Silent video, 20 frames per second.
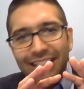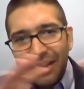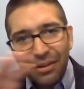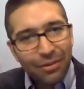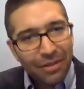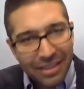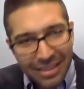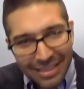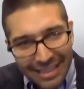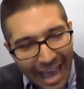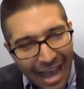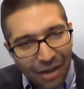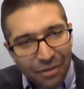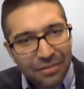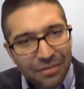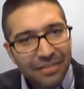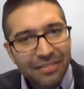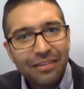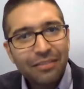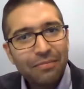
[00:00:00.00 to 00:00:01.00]
literally
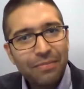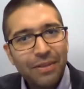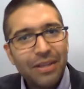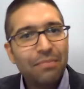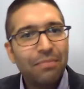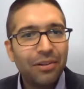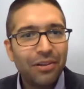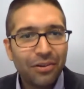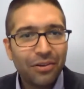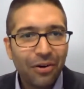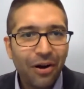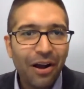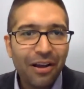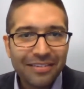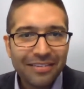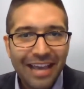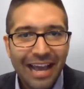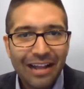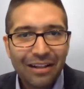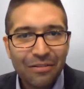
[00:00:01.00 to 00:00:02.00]
thousands of people
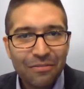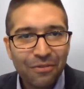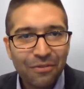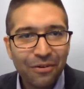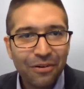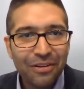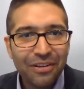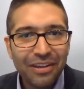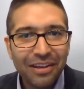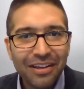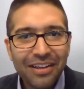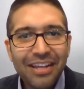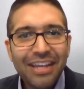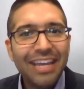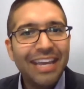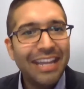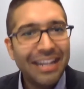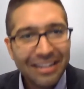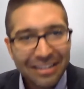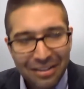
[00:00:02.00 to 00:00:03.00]
across California
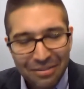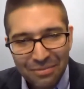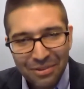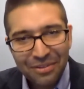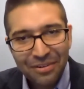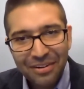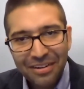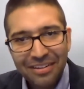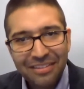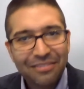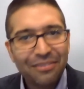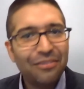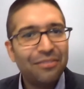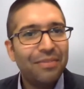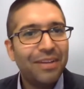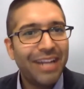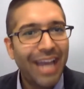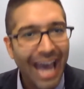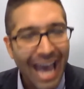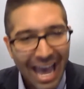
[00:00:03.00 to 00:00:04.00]
in communities who
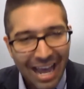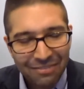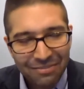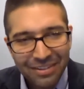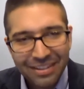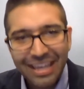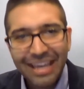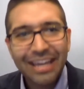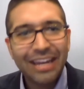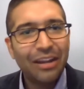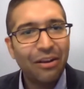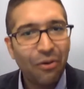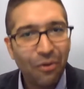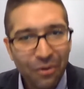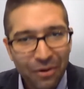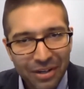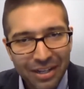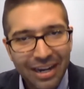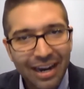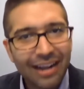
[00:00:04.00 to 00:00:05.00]
have been advocating,
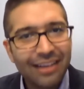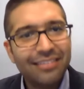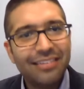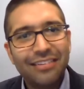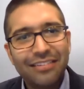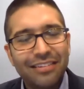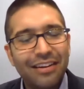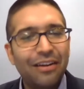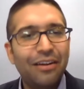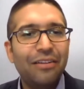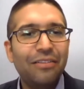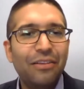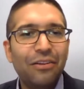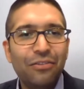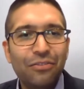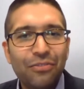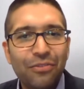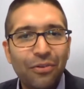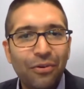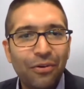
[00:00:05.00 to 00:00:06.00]
organizing, sharing
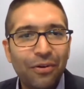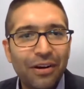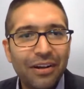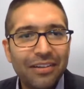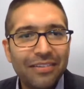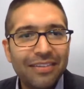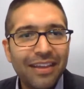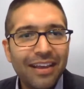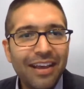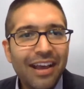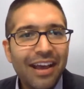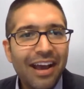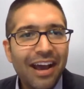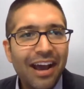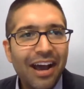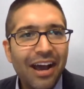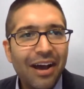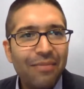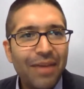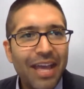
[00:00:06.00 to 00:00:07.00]
their stories,
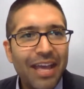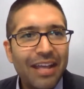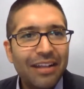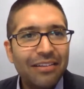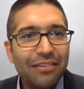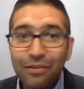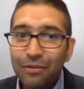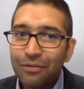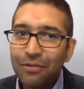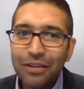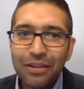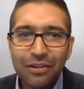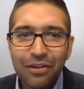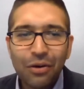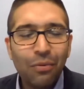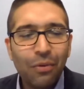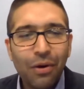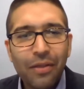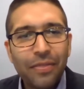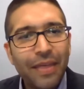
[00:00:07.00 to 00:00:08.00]
um, and certainly
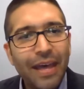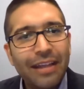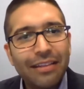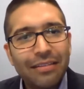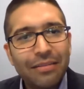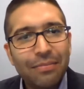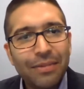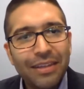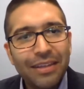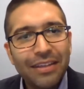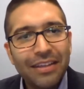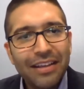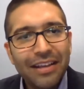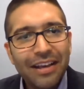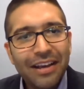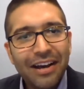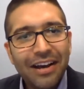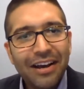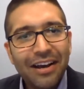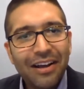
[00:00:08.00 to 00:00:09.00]
don't want that to be
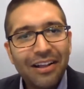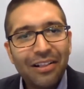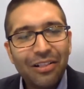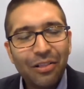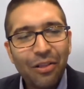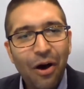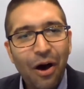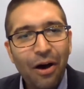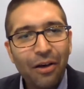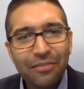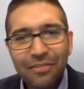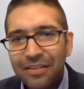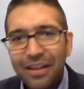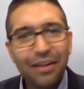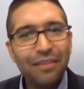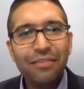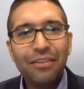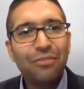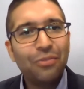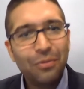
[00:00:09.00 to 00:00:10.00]
uh, lost.
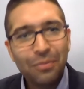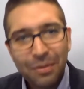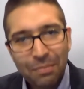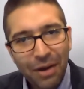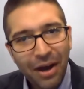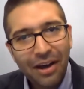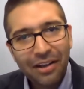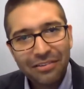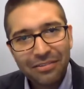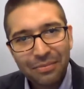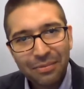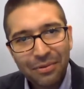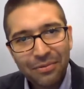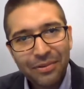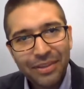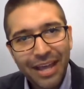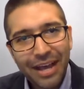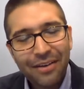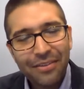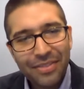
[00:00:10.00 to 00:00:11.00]
None of this would be possible
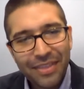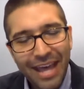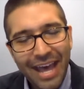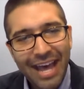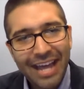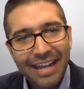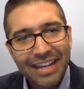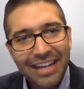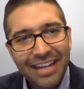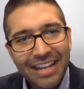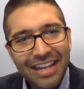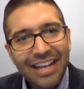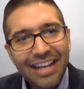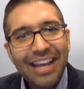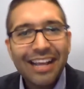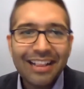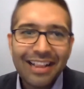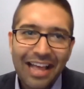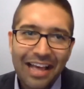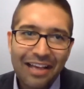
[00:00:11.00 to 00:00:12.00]
without that.
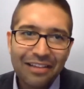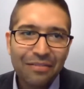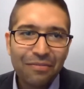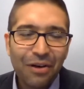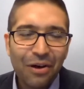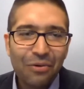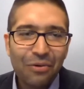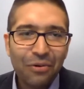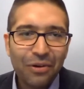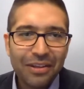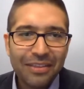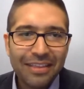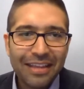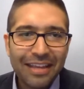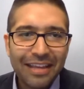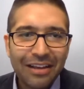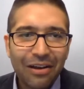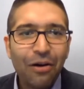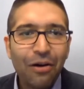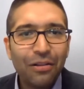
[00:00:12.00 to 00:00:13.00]
And last of all, I want to
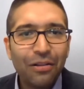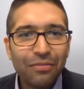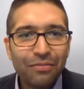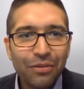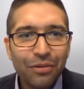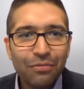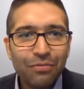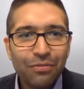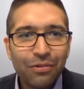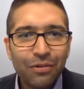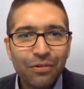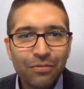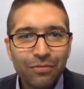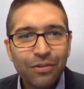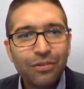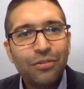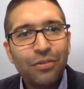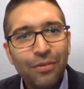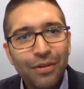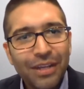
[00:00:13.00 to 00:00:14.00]
thank all of you for,
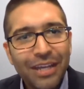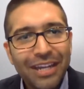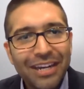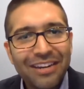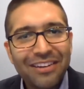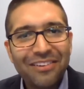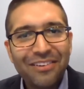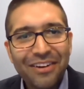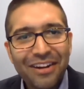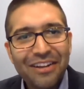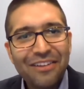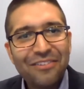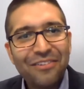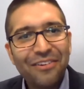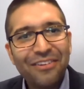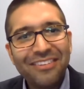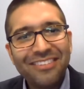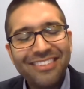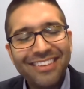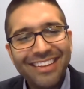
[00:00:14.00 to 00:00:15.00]
for tuning in and your
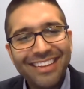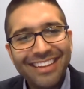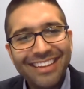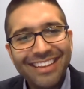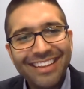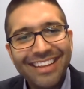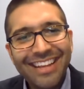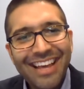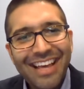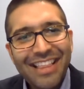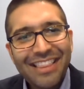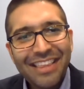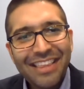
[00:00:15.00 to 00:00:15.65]
interest in